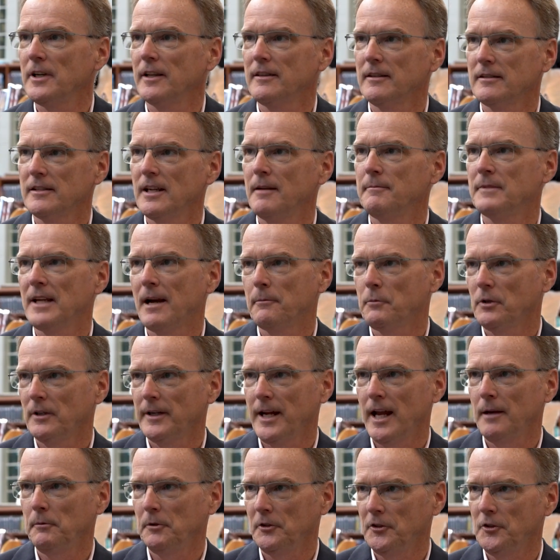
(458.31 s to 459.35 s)
At the same time, we're
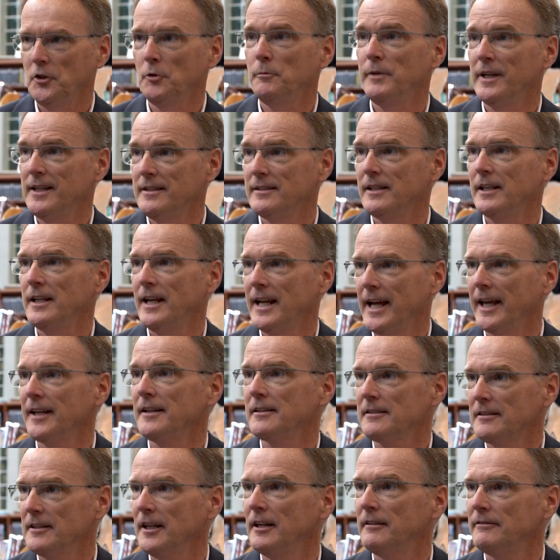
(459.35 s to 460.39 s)
able to do big city kind
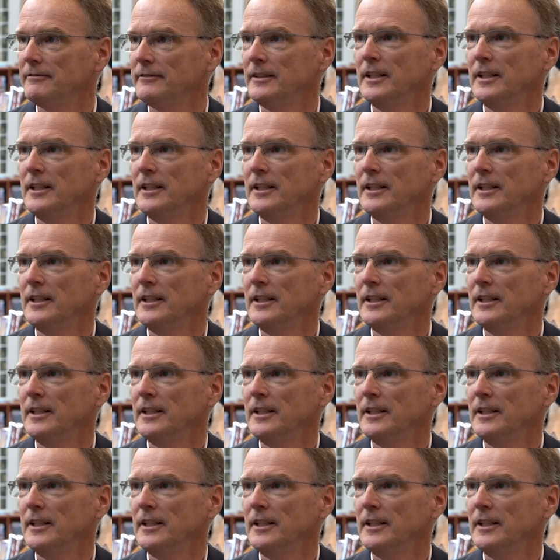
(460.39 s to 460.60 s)
of stuff.